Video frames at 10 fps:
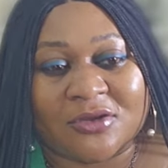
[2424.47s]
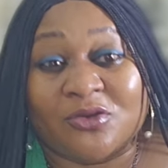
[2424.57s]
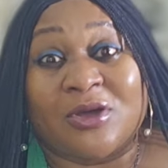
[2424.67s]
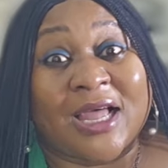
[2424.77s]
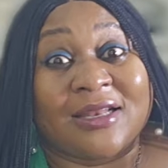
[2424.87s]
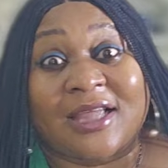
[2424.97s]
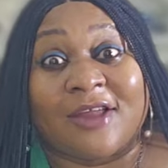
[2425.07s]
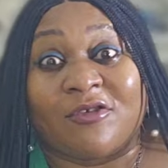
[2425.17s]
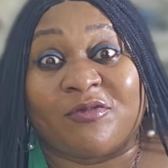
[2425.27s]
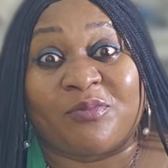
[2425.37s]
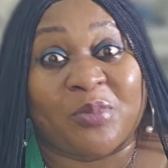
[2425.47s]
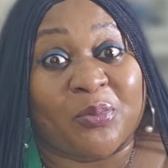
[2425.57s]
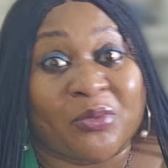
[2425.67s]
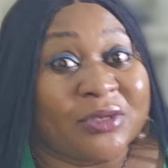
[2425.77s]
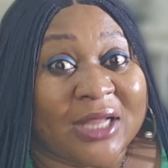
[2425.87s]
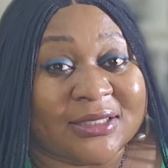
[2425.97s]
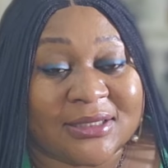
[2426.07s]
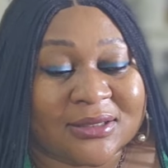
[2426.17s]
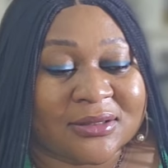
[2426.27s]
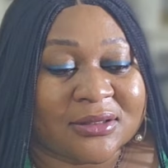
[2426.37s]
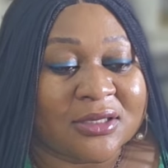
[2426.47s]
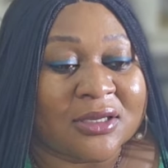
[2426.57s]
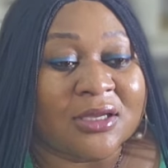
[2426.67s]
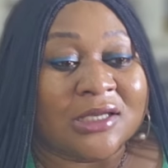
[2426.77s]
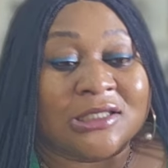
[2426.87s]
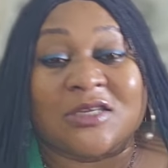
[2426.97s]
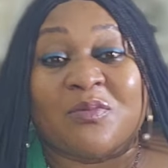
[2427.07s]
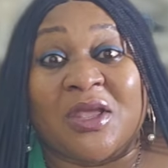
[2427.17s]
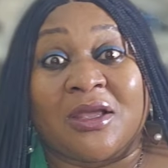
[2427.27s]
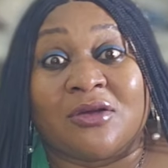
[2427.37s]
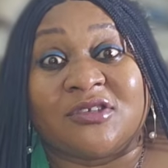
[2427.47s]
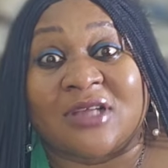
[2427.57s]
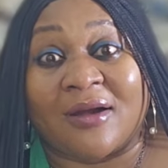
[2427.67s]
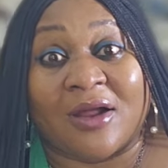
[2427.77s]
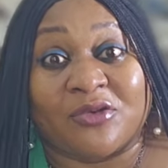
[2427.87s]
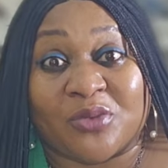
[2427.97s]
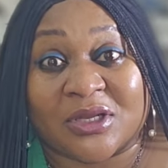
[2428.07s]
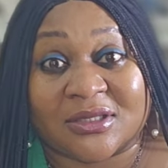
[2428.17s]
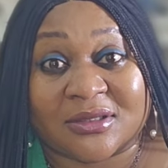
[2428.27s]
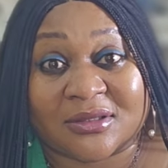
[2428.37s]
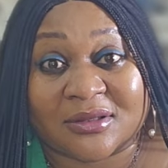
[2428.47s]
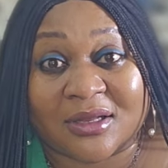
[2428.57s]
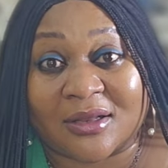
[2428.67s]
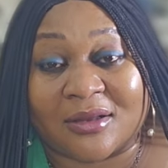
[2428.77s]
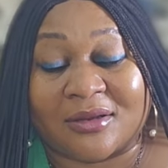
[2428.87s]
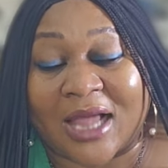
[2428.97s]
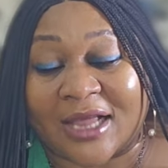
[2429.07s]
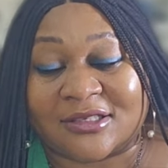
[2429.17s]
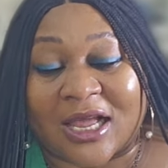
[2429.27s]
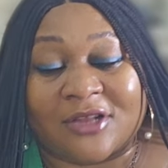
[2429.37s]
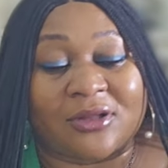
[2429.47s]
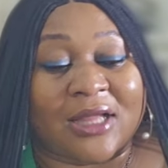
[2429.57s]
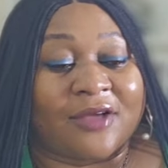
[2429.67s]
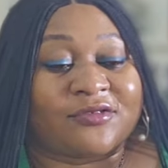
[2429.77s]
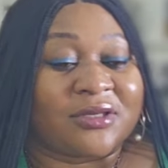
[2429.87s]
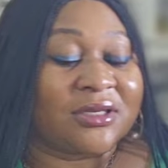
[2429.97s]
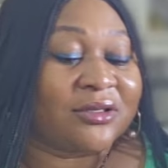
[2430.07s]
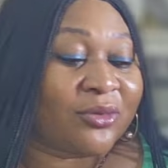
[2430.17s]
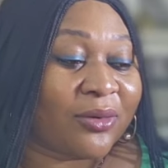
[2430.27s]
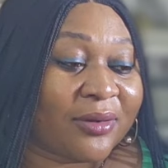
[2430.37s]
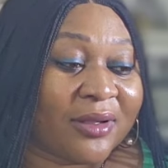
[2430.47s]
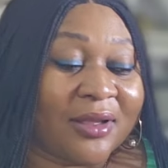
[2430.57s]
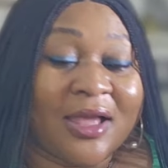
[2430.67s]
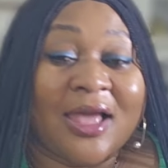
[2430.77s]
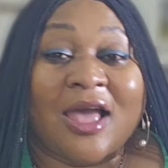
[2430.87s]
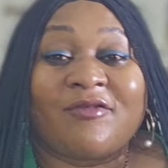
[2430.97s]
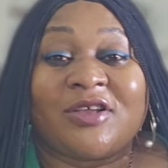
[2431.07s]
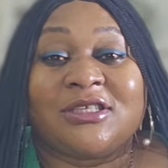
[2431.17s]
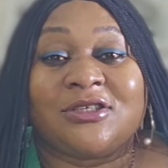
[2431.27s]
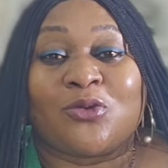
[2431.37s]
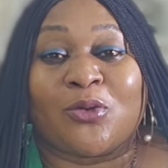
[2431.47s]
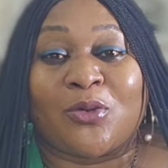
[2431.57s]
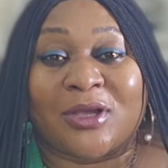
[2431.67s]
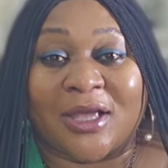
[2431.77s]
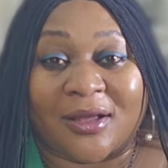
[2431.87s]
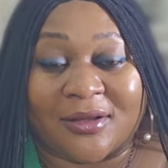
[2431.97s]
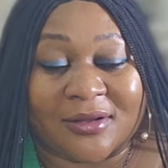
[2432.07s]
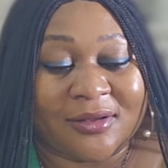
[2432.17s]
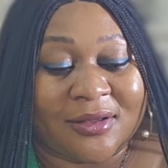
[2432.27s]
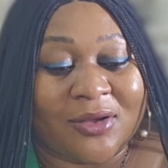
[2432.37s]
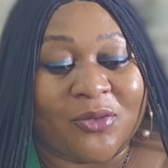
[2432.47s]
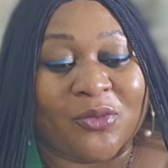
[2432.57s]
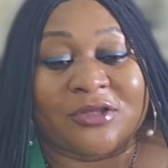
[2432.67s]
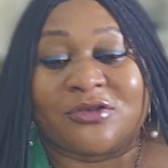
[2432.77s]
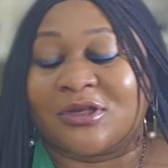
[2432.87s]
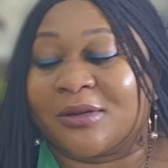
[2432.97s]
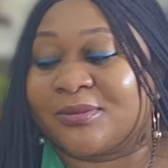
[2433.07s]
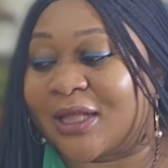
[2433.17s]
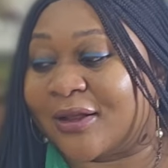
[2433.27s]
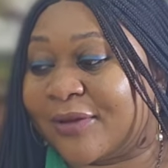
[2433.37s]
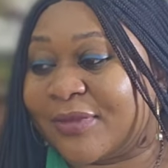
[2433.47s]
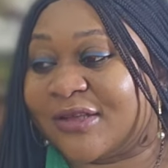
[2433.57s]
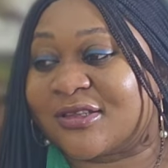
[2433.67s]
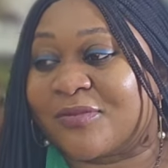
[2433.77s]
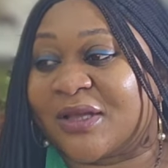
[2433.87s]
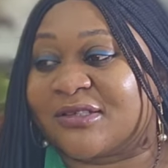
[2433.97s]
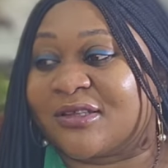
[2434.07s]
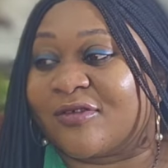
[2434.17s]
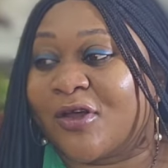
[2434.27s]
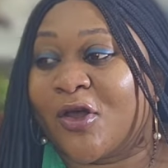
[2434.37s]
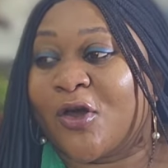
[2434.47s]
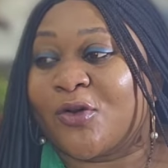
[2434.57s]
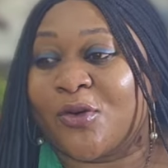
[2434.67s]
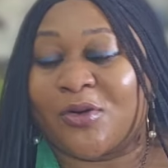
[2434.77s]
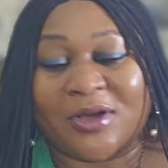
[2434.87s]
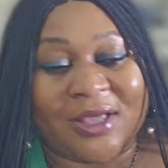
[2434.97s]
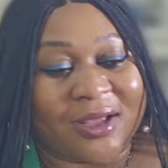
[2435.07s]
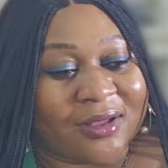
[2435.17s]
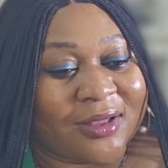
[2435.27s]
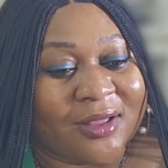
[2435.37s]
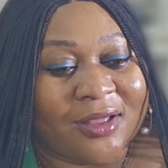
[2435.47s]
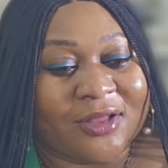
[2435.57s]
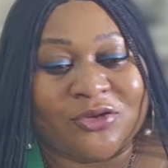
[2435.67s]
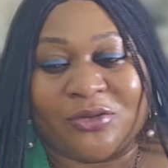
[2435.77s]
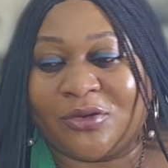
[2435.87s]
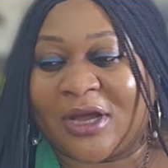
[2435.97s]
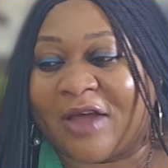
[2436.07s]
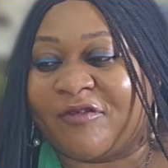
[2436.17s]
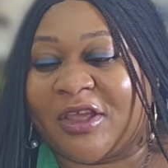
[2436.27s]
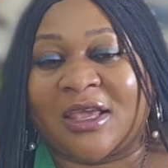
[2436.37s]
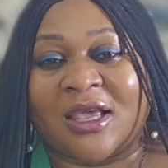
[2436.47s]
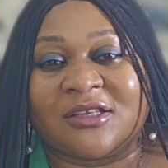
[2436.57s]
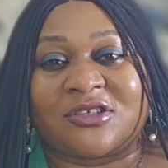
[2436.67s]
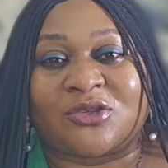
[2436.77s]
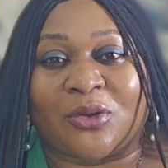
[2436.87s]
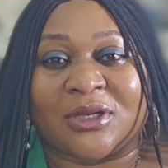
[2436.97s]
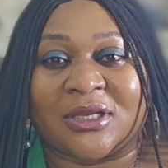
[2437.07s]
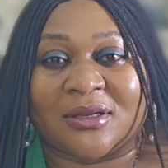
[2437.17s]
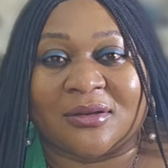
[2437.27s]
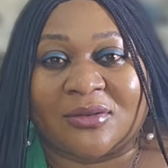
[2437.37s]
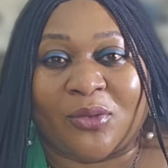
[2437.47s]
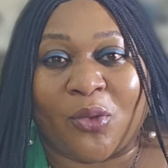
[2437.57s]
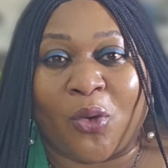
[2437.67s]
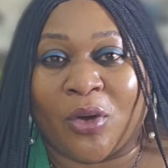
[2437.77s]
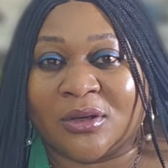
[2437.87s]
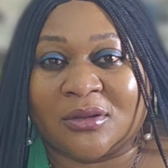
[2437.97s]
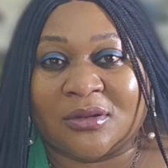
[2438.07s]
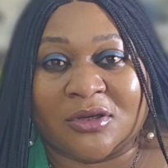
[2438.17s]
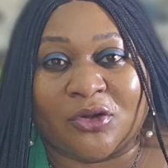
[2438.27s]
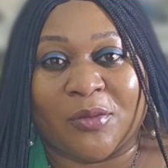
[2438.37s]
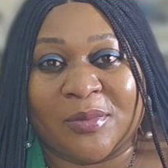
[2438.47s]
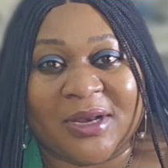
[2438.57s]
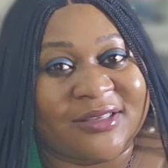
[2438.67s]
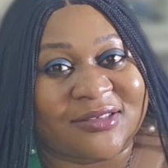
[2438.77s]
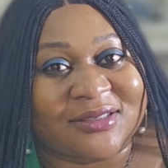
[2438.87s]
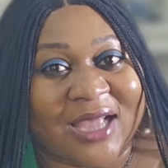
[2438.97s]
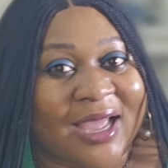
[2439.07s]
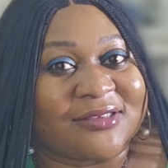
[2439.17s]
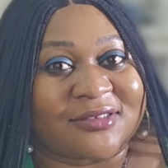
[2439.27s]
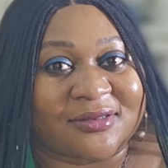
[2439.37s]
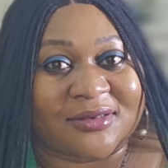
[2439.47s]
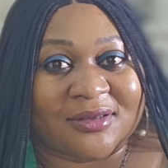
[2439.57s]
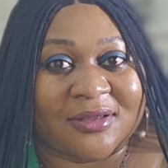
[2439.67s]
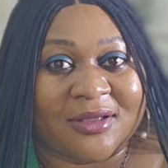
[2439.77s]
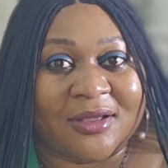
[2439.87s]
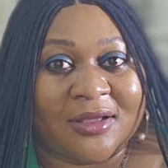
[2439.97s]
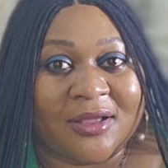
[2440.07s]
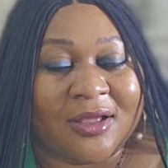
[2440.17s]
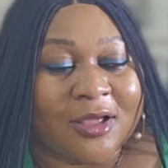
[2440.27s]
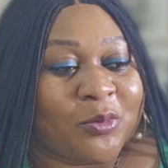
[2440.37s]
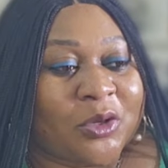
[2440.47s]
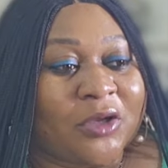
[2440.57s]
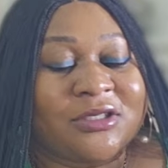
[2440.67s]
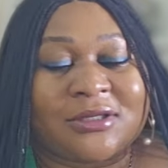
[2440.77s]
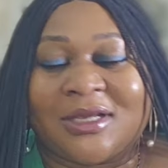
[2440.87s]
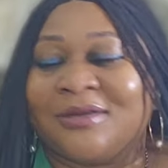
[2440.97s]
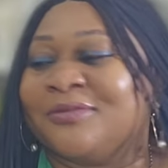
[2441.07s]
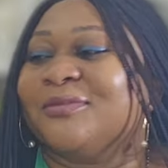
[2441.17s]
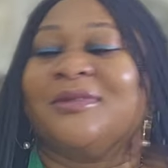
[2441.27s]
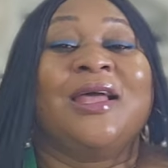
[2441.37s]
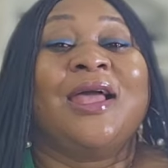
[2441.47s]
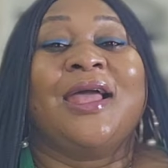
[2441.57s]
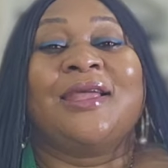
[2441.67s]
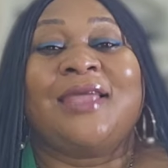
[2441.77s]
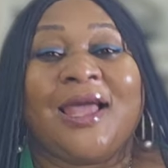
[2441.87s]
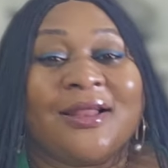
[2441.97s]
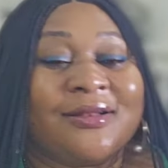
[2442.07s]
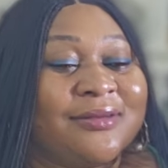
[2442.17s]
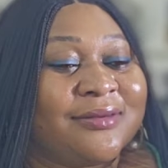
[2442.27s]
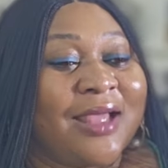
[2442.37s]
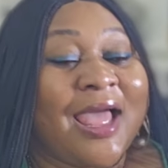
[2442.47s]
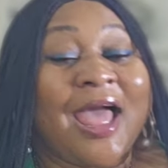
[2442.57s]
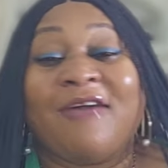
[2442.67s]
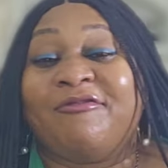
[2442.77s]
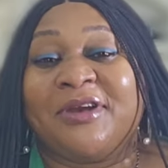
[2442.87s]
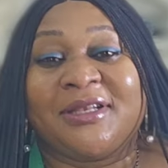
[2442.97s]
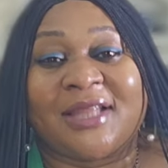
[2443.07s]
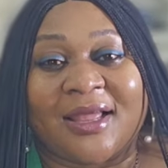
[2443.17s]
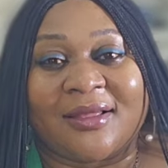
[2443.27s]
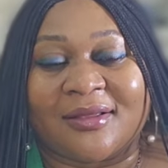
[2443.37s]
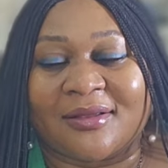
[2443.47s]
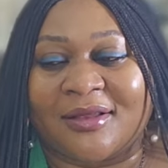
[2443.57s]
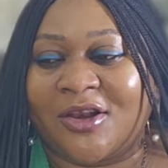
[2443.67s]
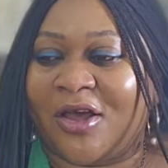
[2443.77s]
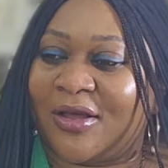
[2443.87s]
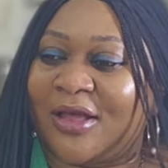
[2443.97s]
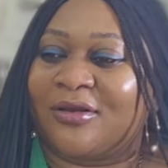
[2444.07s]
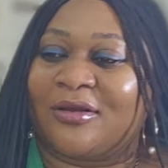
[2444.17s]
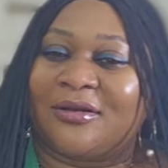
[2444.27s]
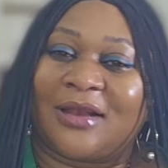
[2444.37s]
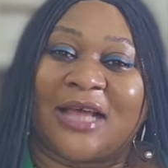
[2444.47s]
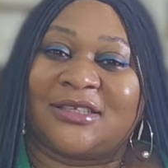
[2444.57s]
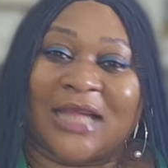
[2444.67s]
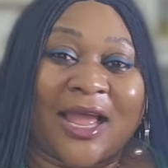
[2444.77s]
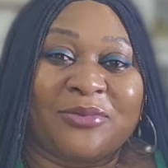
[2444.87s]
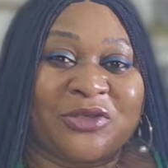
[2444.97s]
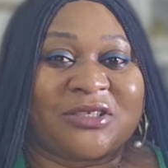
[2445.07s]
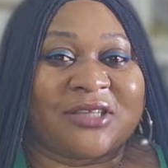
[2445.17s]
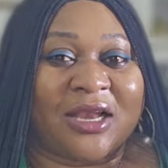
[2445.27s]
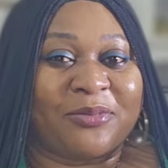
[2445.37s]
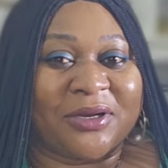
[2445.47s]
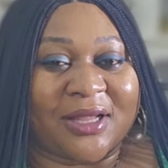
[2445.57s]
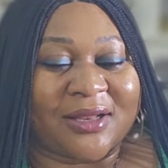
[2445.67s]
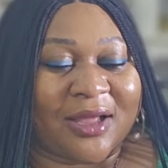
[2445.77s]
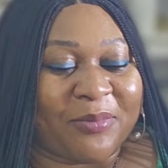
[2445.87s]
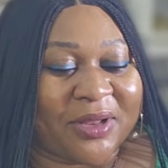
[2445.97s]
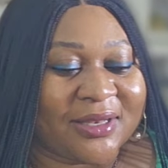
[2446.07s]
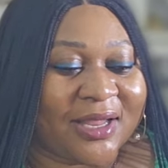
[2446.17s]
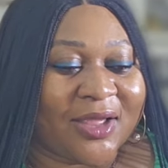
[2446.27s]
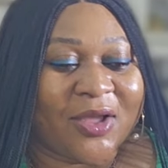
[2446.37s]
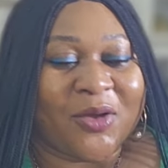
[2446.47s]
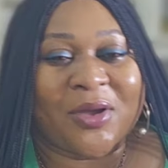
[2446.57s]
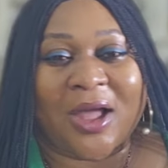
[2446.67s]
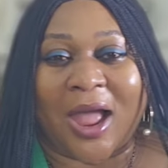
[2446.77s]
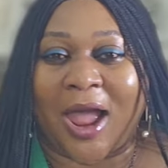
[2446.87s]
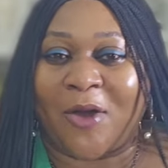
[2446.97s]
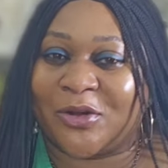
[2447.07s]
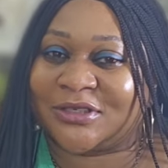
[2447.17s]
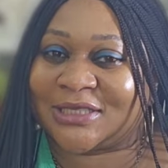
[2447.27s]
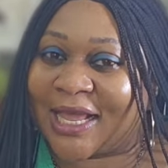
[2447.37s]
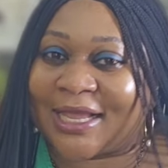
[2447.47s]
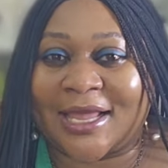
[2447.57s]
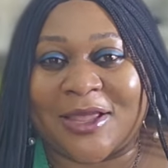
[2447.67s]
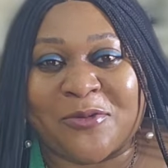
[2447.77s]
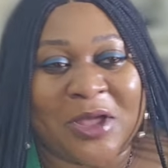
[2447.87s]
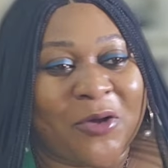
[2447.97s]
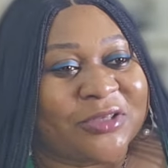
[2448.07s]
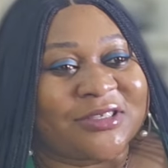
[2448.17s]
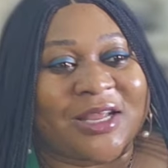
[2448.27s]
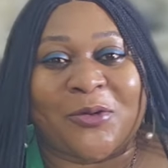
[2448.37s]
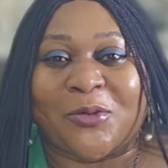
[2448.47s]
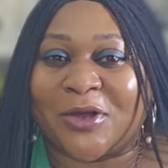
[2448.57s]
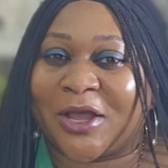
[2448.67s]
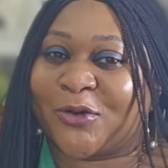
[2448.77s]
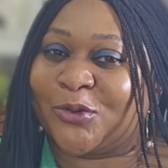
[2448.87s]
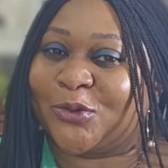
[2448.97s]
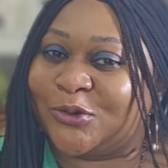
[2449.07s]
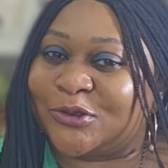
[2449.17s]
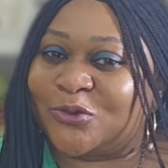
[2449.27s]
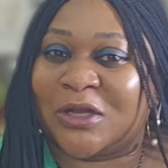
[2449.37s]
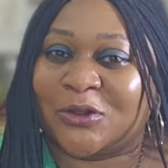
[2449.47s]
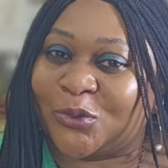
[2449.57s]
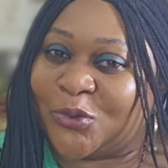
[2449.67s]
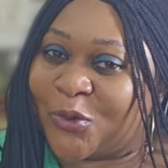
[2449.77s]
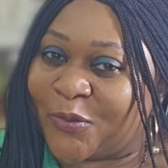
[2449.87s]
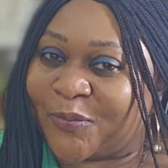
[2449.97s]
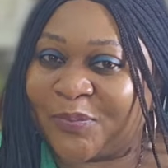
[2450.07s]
Look at the kind of people that she mingles around with. Guys, I thought I have seen it all. Ever since Cuckoo Girl went to Cape Town, I'm asking myself, Cuckoo Girl, do you have a case study on the homeless guys? Because, again, every day, you know, last time she celebrated her birthday, I came here, Cuckoo Girl, kudos, way to go.